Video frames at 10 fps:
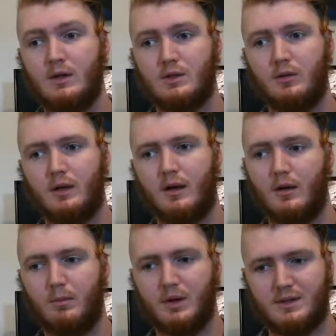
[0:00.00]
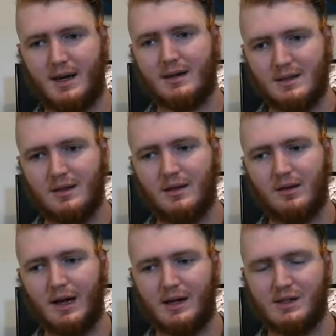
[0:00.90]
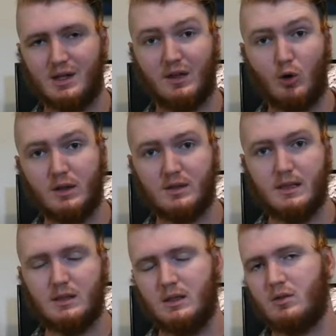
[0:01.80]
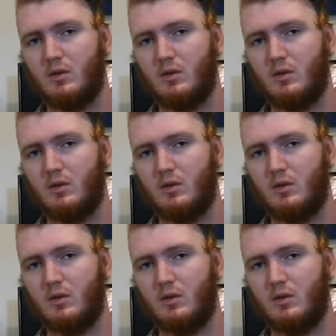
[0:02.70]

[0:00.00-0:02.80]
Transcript: So they're protected as a taonga species,